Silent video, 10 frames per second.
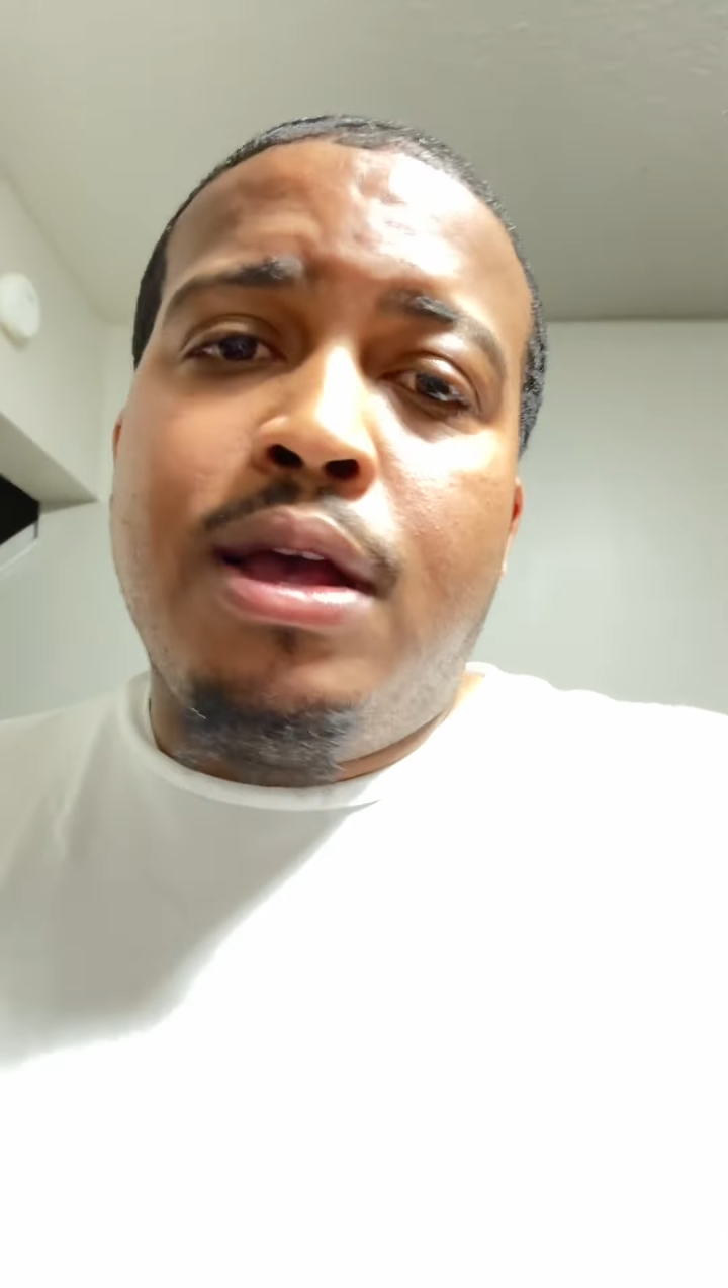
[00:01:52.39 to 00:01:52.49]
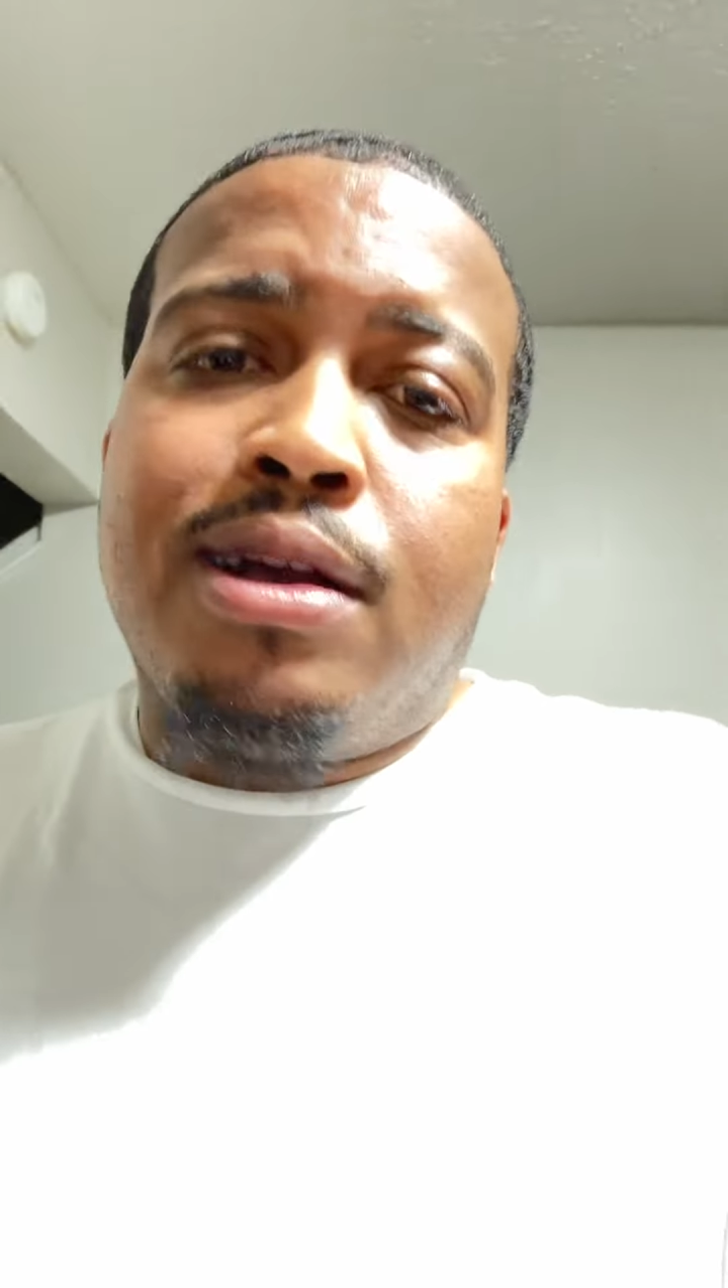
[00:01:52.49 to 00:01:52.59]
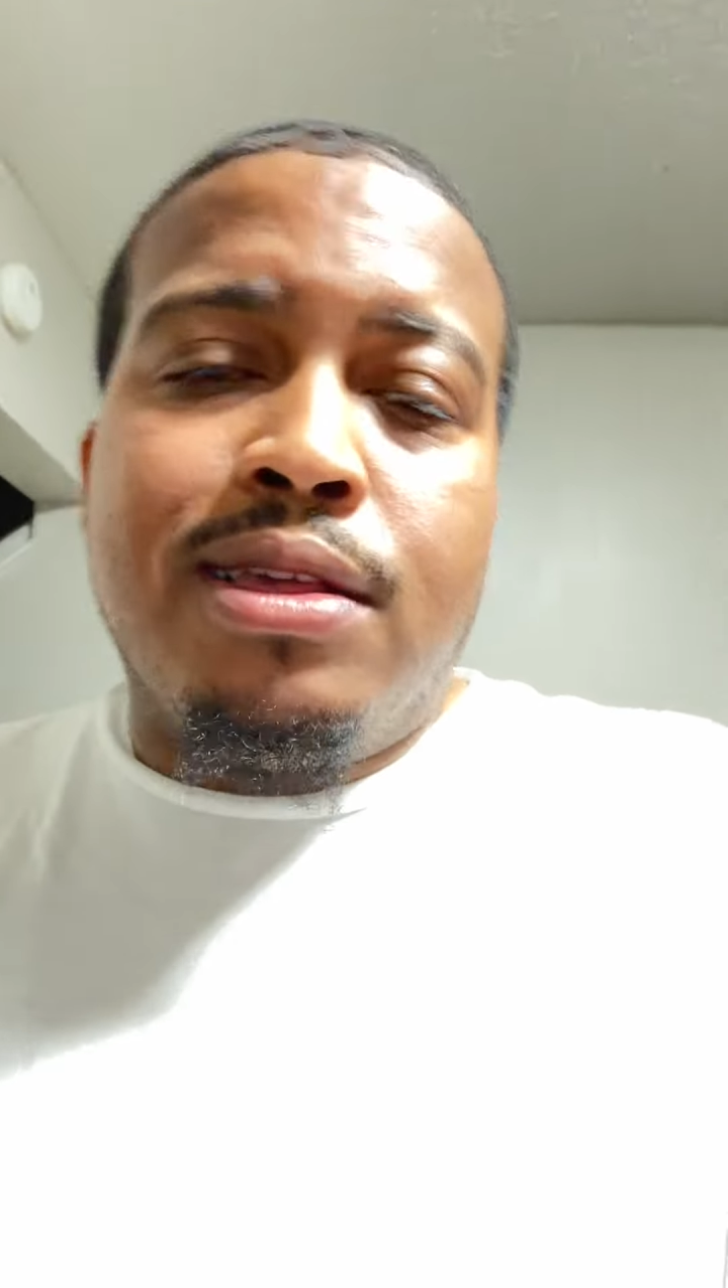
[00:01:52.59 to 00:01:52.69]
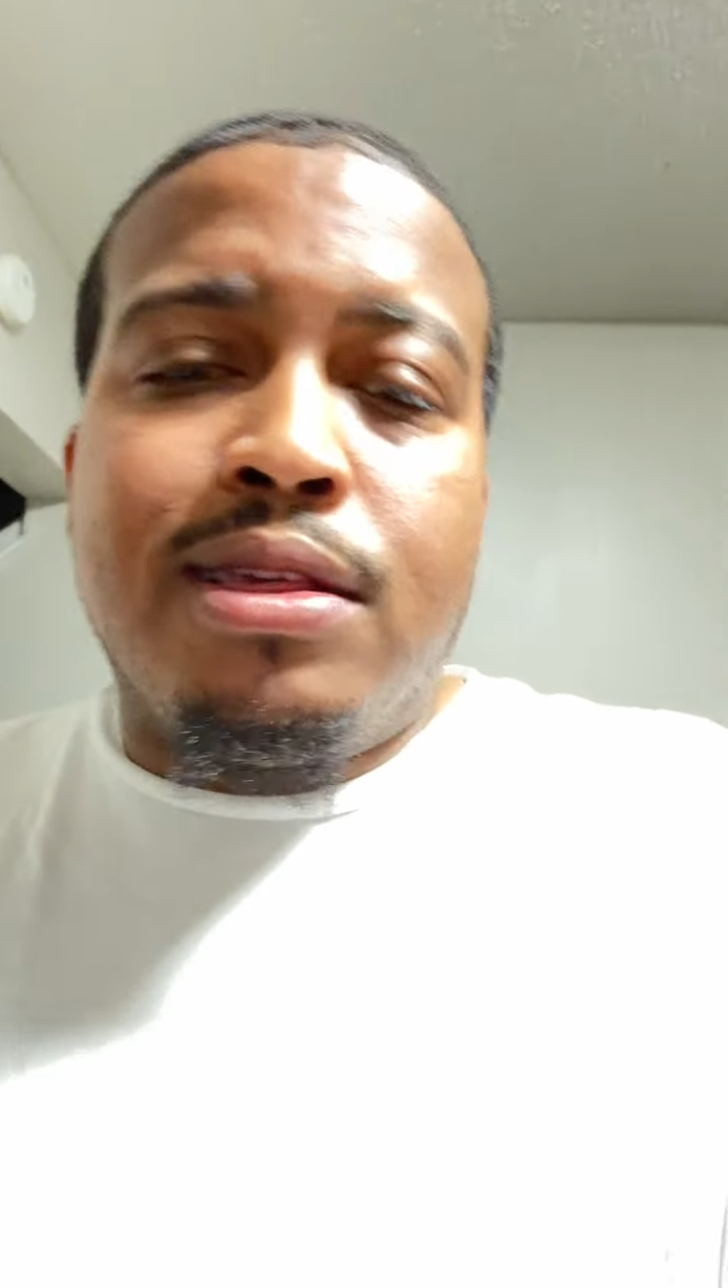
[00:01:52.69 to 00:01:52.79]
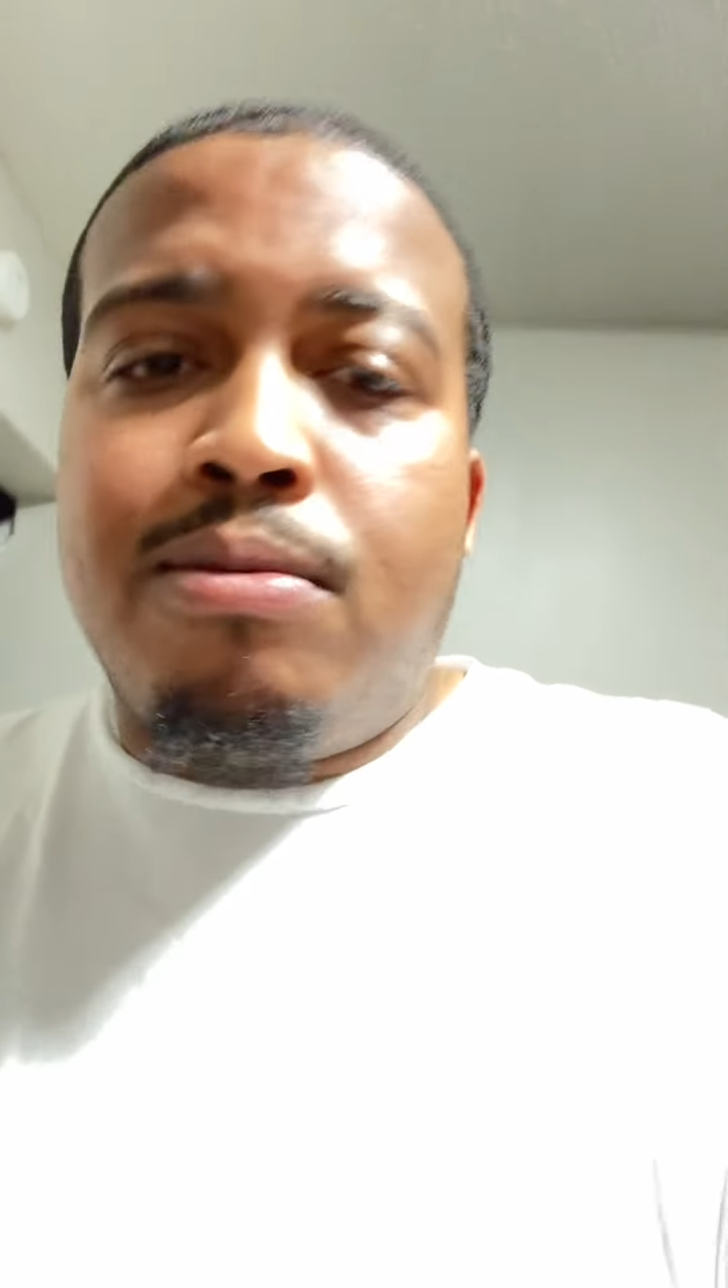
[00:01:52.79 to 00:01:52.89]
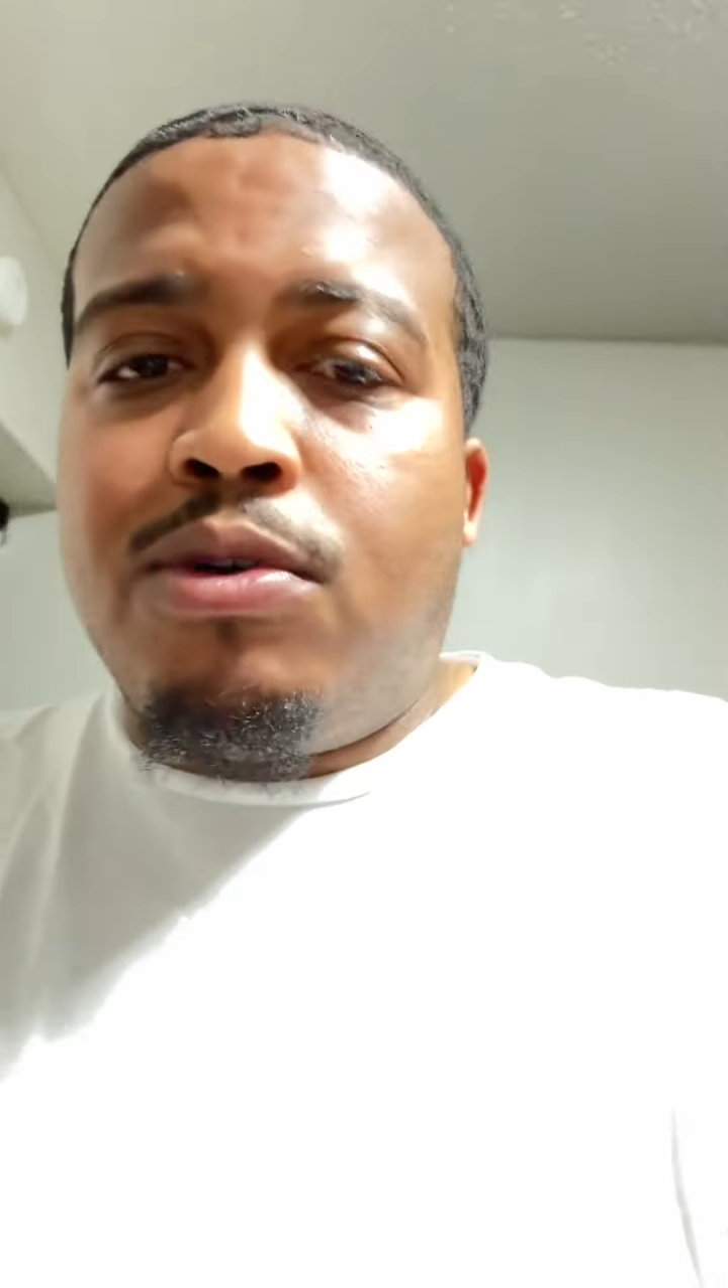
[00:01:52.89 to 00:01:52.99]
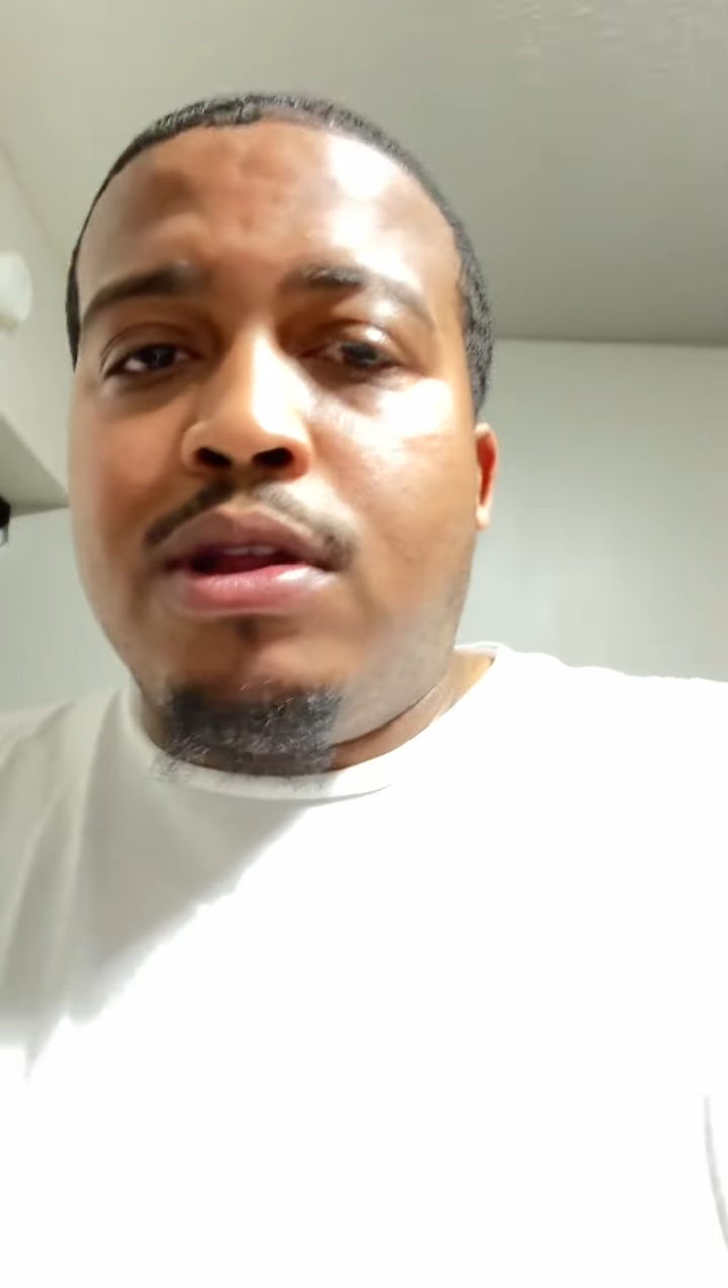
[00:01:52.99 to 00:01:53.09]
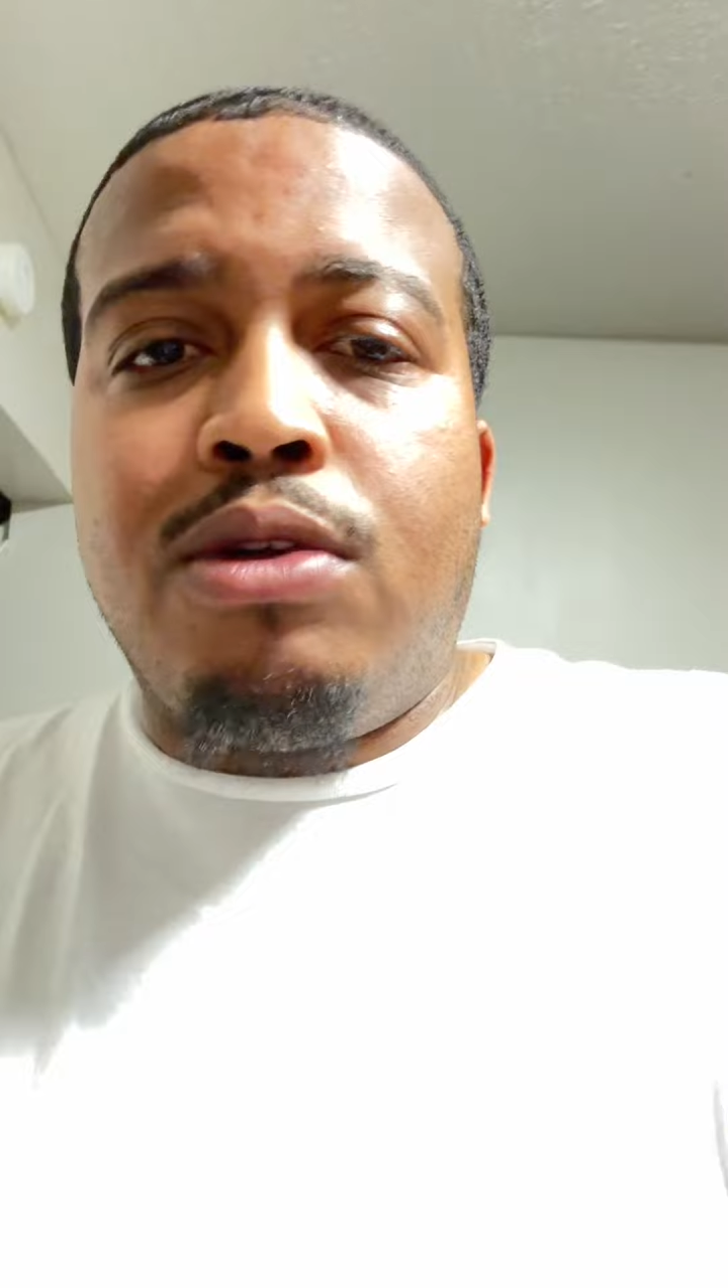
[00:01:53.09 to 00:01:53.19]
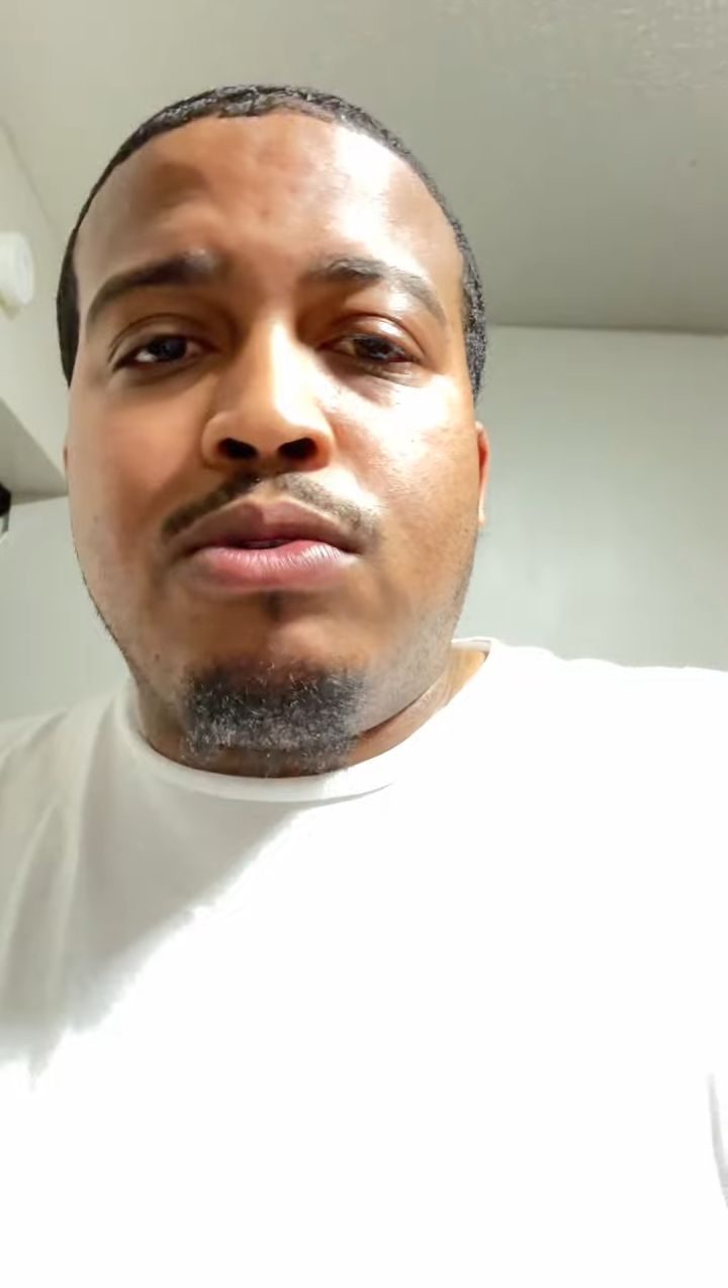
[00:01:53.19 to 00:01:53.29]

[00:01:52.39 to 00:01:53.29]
because I'm one of